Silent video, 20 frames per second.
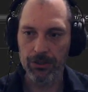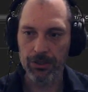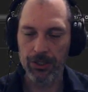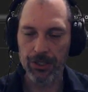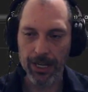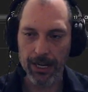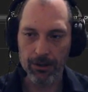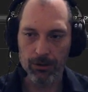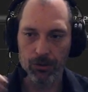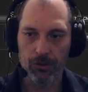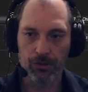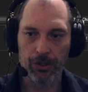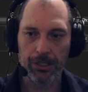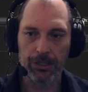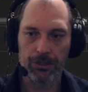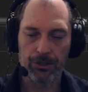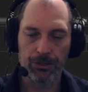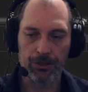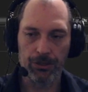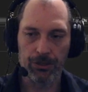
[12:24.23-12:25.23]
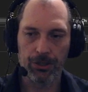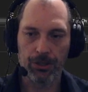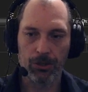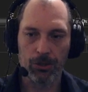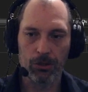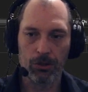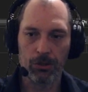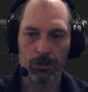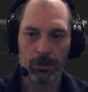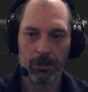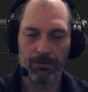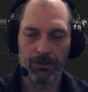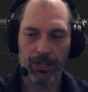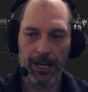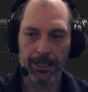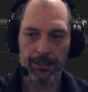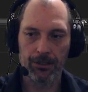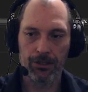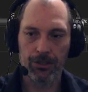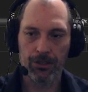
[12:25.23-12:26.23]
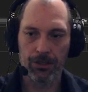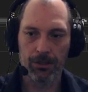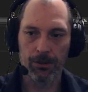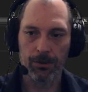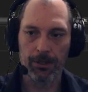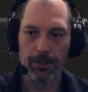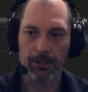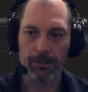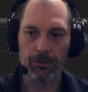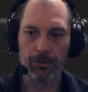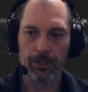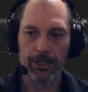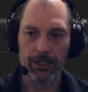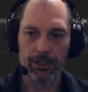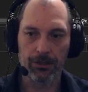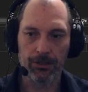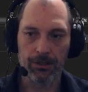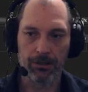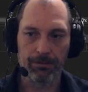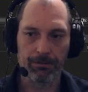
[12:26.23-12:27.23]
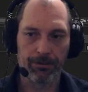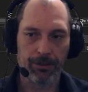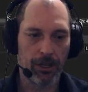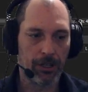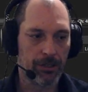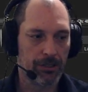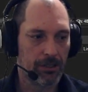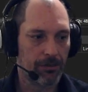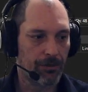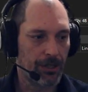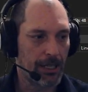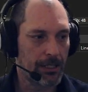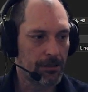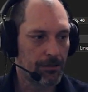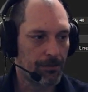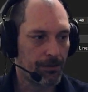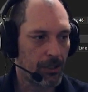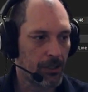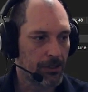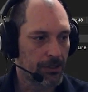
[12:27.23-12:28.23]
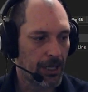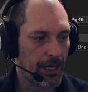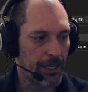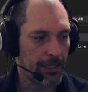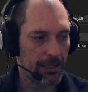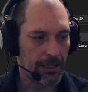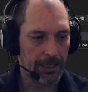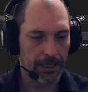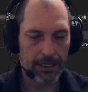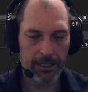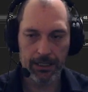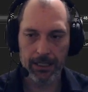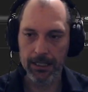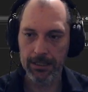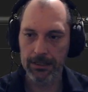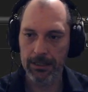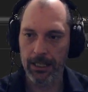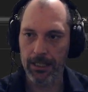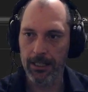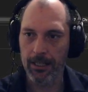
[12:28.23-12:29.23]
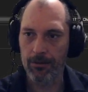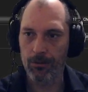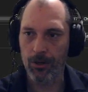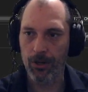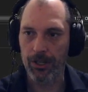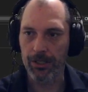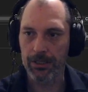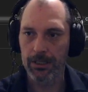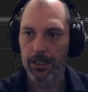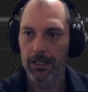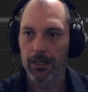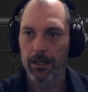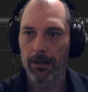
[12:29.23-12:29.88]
So that will return true if that's true, and it will return false if that's false. I think that's how that works.